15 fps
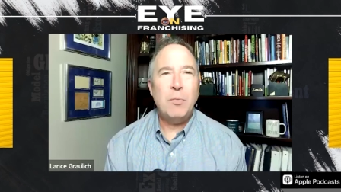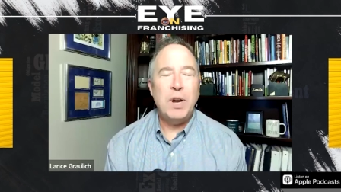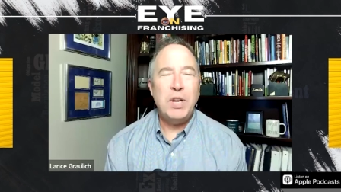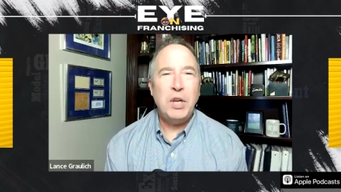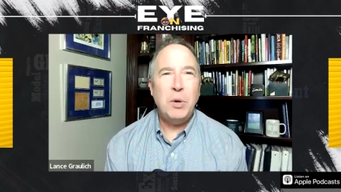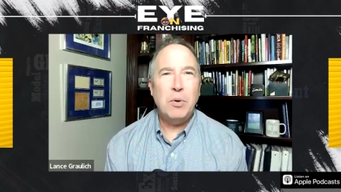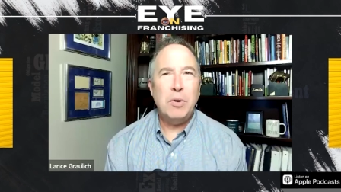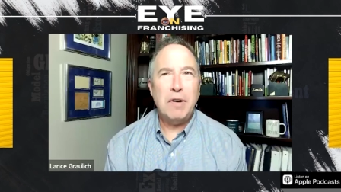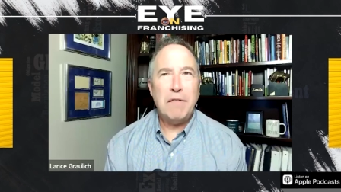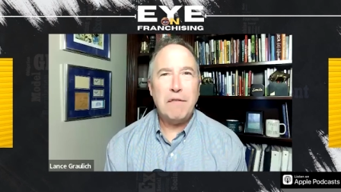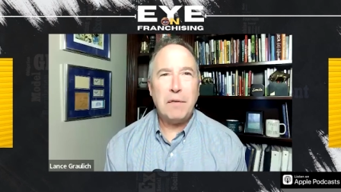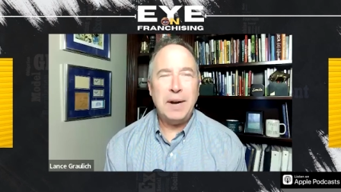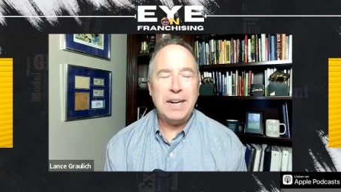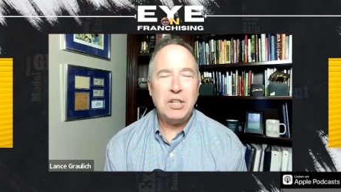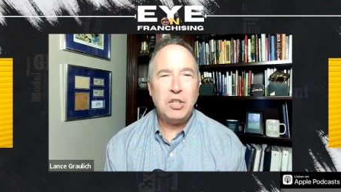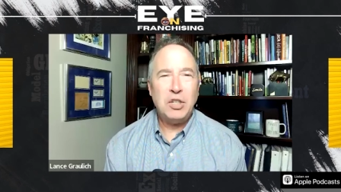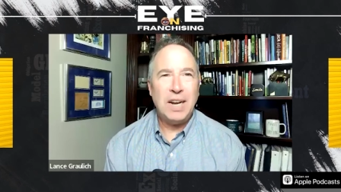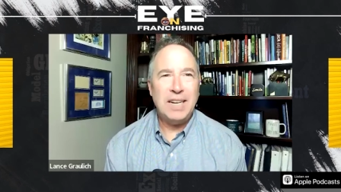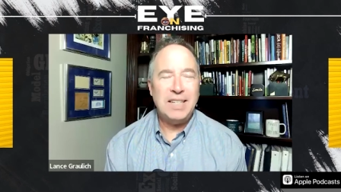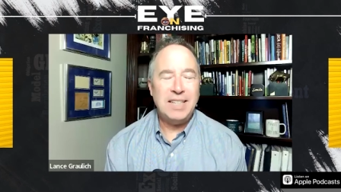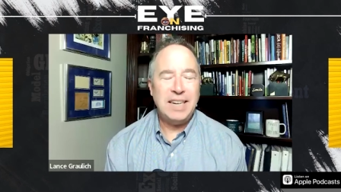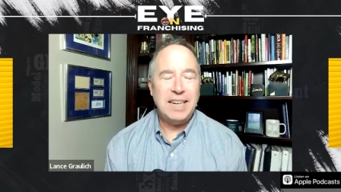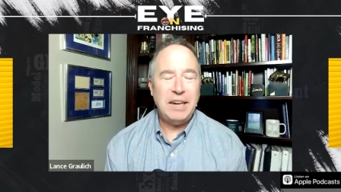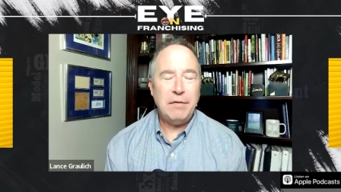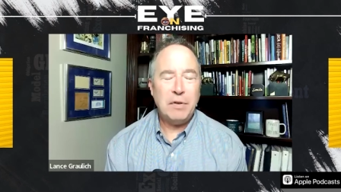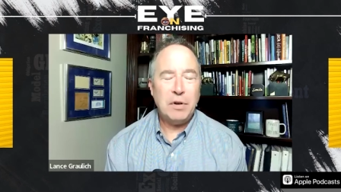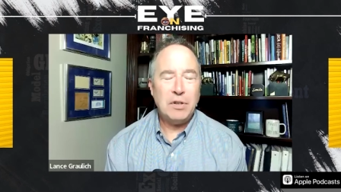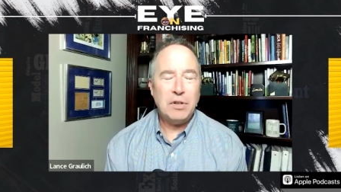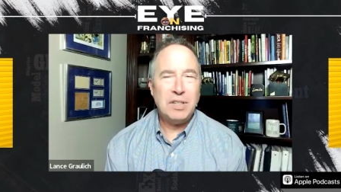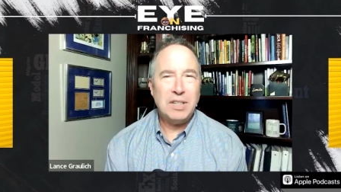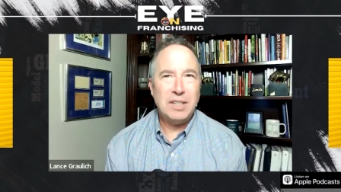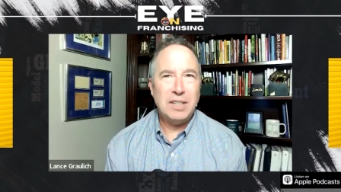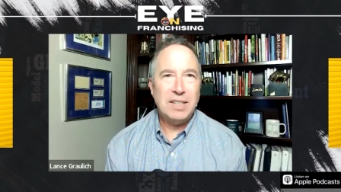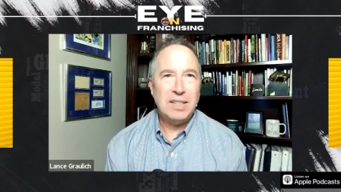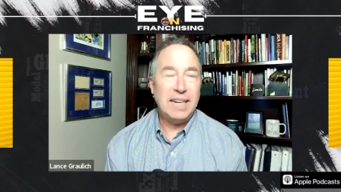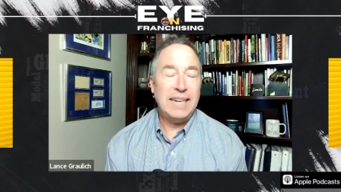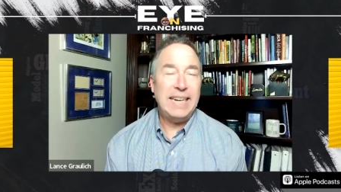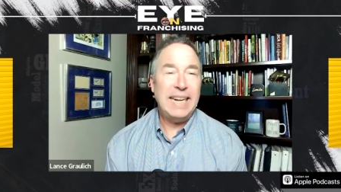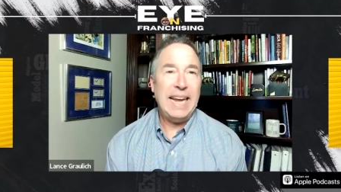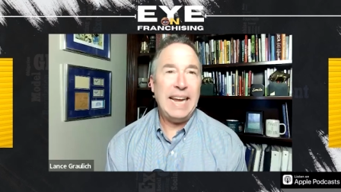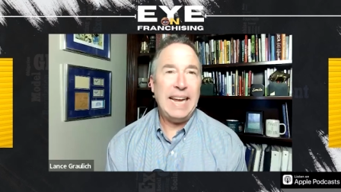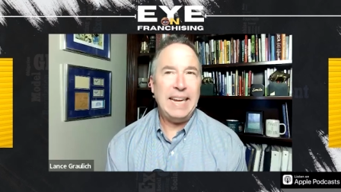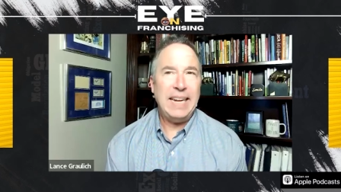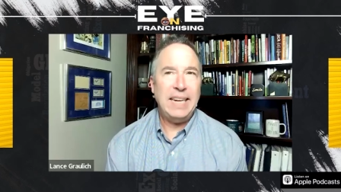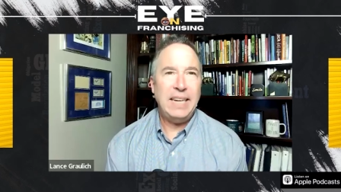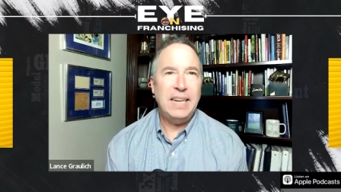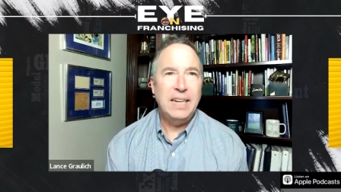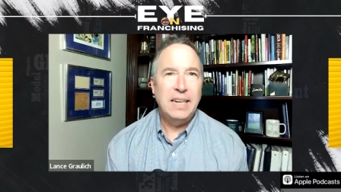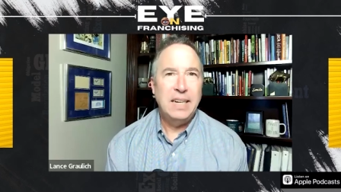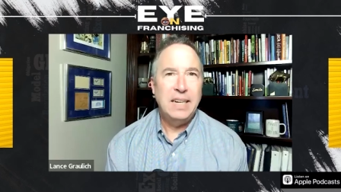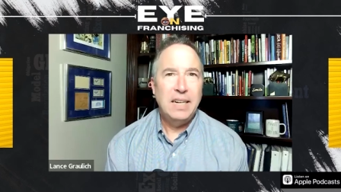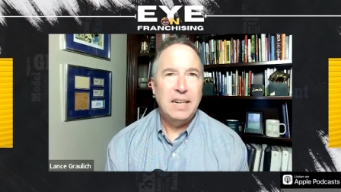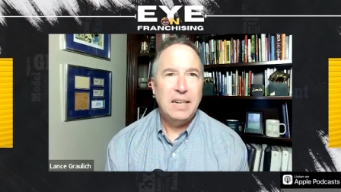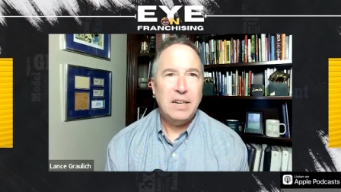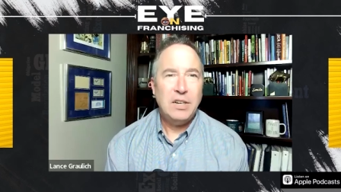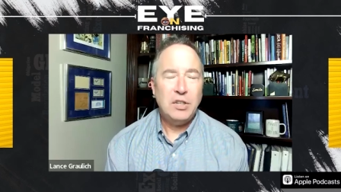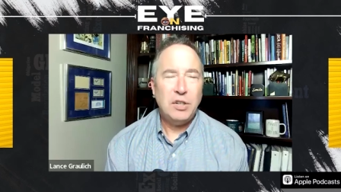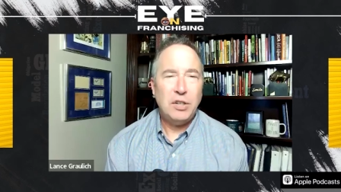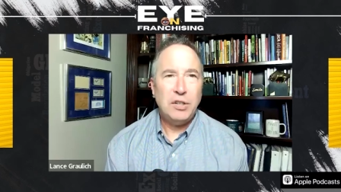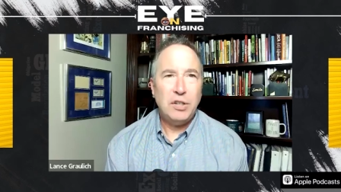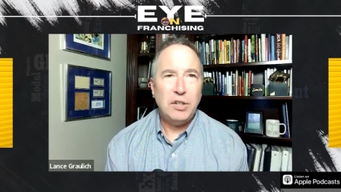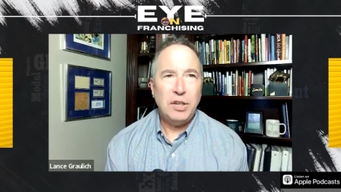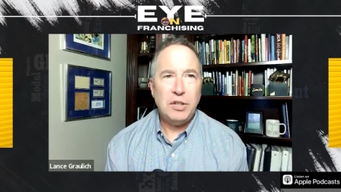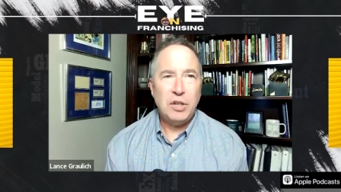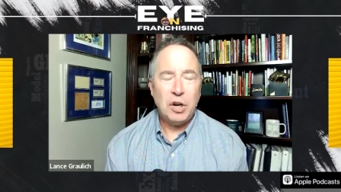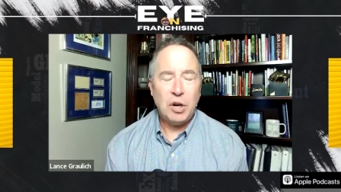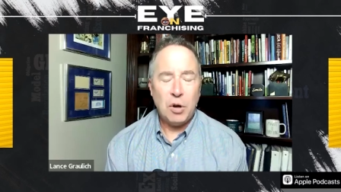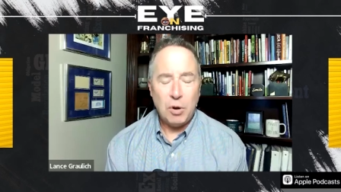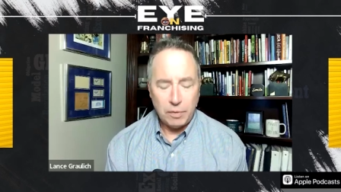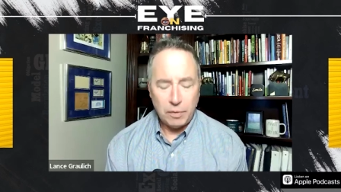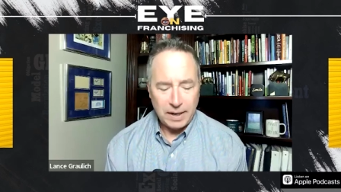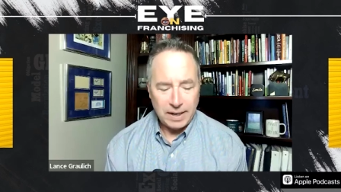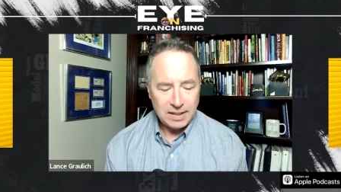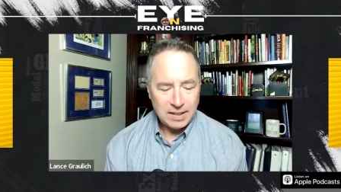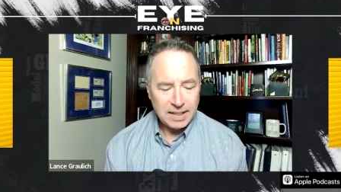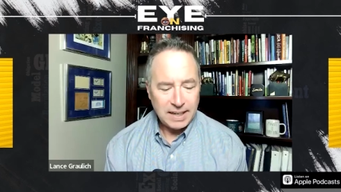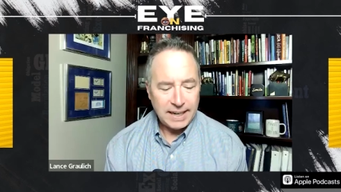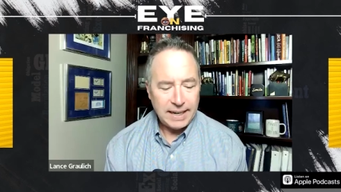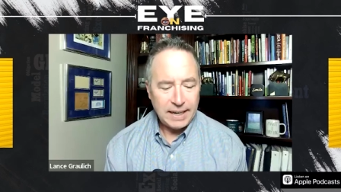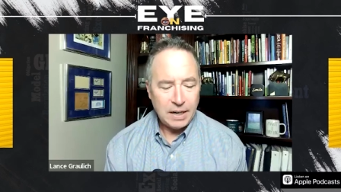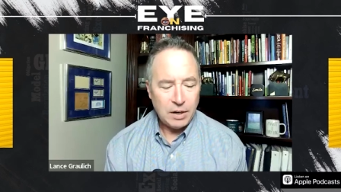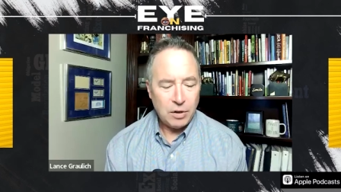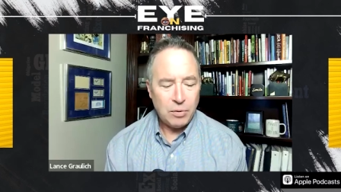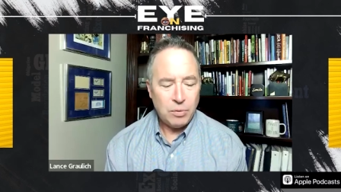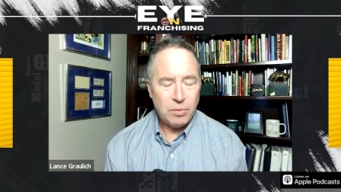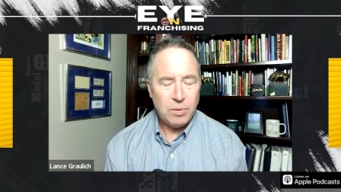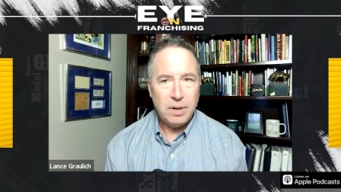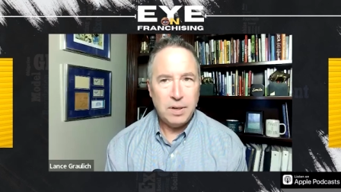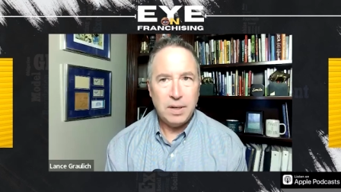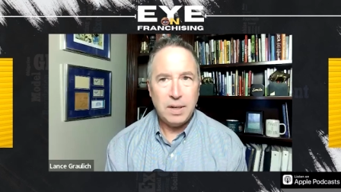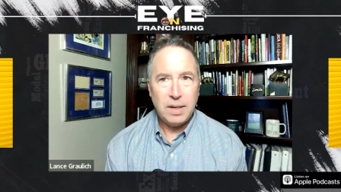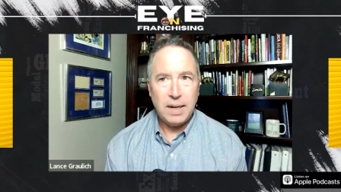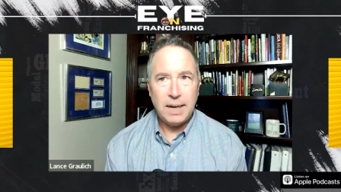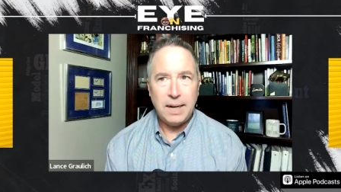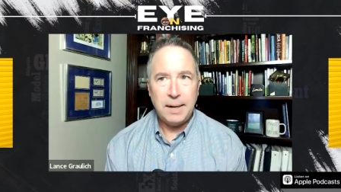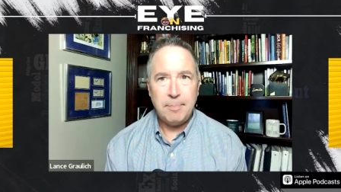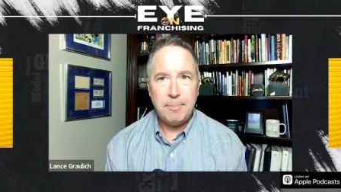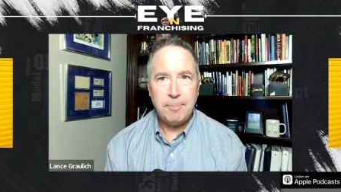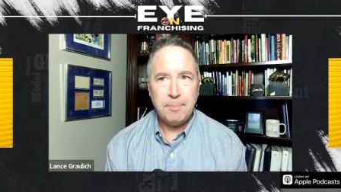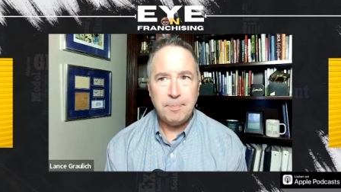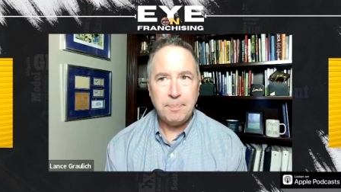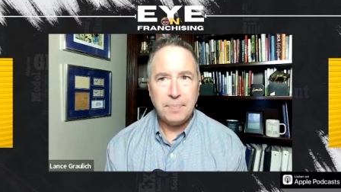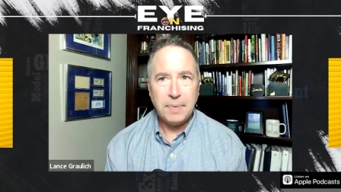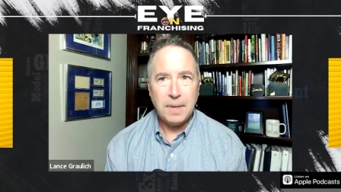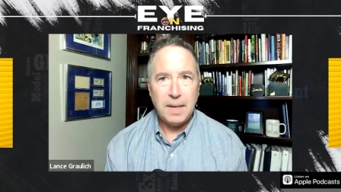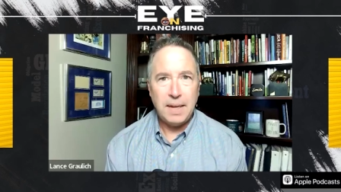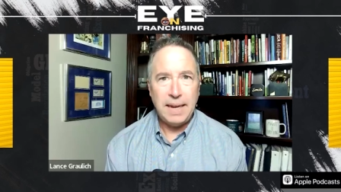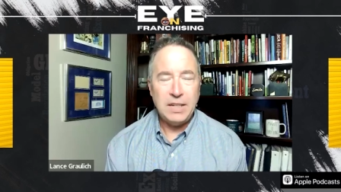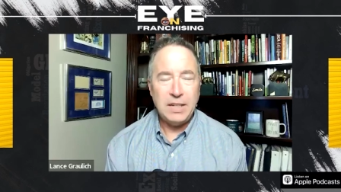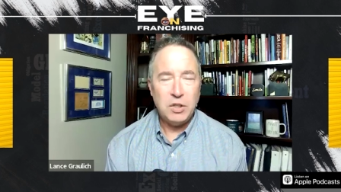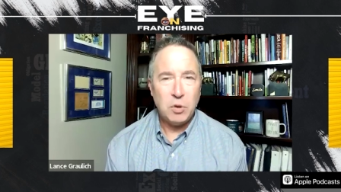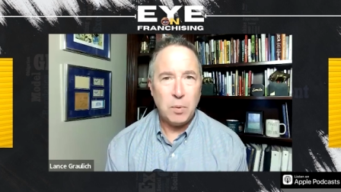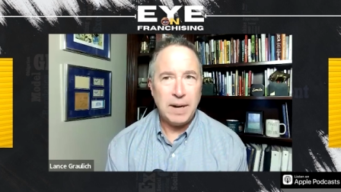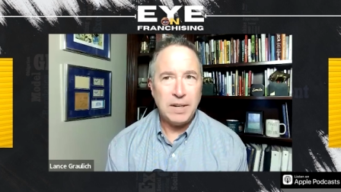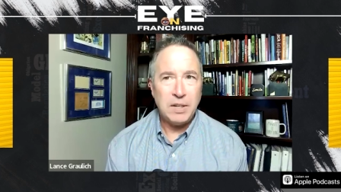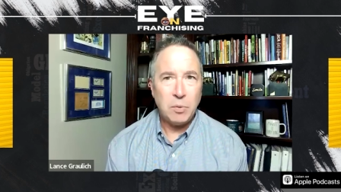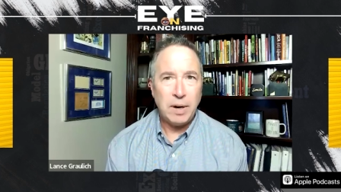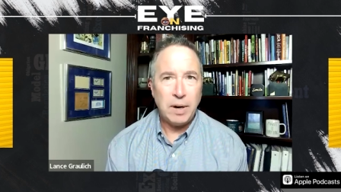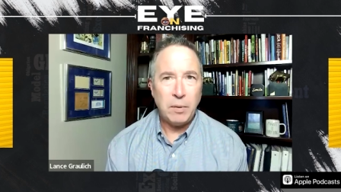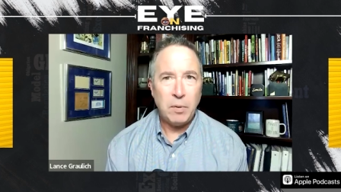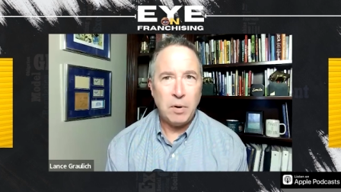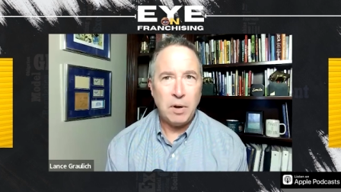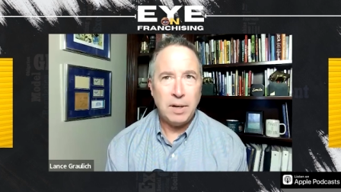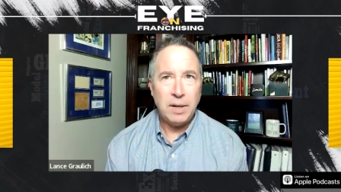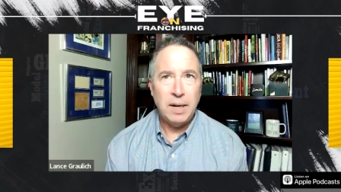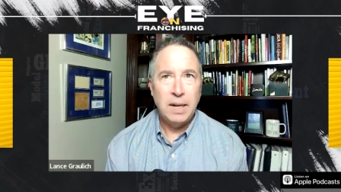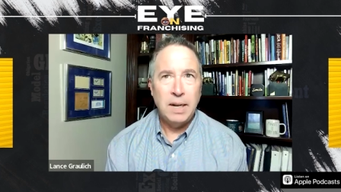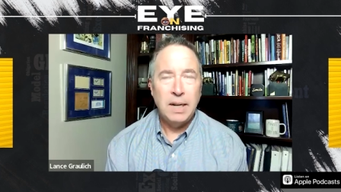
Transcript: when you were a franchisee versus today, because you you took over as C E O um, in twenty twenty-one,